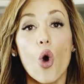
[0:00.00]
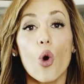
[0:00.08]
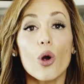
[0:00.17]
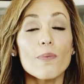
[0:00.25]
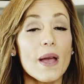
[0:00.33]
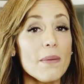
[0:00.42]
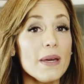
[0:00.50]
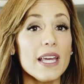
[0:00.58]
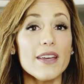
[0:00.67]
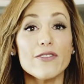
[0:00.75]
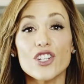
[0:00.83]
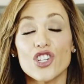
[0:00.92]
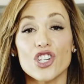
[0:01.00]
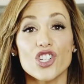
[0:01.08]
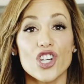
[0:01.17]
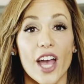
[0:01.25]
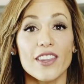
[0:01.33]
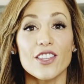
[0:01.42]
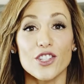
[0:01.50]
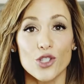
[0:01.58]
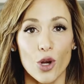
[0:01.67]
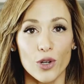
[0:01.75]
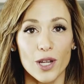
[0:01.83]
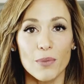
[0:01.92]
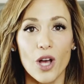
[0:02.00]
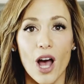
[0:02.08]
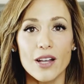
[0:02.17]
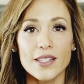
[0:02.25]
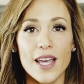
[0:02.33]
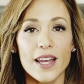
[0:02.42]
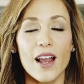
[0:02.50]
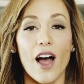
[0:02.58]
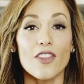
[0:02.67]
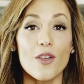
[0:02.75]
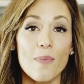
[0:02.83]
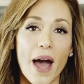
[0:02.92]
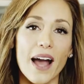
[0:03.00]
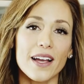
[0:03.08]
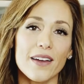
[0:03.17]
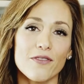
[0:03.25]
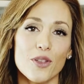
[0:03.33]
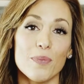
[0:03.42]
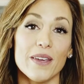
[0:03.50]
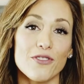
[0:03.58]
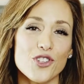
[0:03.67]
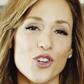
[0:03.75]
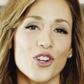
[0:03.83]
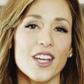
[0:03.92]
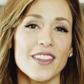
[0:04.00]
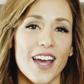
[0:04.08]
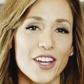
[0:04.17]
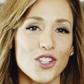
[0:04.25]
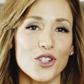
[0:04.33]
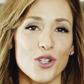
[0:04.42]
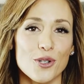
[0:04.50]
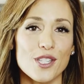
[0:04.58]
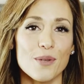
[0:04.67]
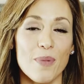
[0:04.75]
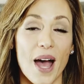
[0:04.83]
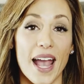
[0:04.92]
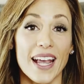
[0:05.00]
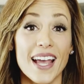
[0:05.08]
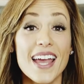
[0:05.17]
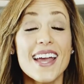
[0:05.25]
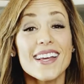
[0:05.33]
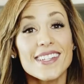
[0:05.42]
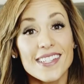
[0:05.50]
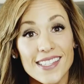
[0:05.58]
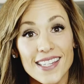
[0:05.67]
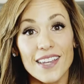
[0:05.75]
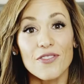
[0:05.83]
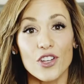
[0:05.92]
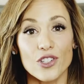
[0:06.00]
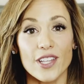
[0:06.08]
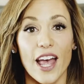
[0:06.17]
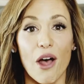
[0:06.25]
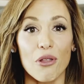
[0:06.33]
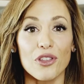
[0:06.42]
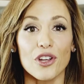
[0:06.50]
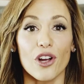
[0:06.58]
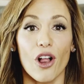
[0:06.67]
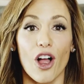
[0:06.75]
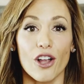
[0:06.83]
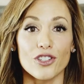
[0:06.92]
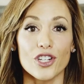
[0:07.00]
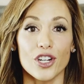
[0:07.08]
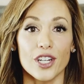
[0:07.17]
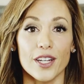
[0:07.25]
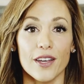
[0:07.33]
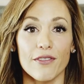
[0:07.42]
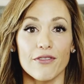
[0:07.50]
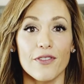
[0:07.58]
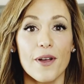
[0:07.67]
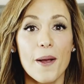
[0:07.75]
or maybe even just check the sodium content on the back of the beef jerky that you're used to buying to see if there's a healthier alternative.